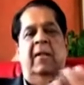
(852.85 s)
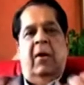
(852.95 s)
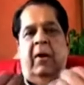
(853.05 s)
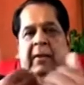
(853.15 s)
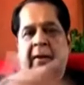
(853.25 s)

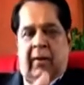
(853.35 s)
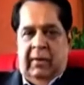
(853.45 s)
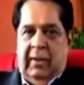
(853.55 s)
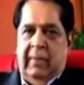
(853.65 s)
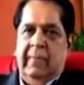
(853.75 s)

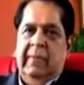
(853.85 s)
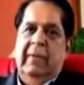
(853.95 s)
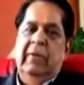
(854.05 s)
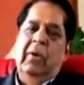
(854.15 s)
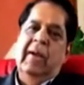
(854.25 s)

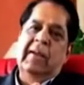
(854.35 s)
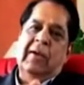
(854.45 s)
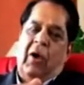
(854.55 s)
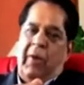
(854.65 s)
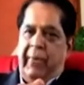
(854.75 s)
You look at the
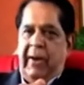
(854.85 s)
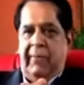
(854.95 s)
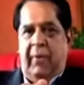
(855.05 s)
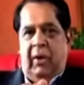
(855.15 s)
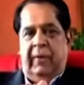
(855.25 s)
corporate
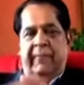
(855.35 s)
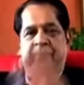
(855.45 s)
book,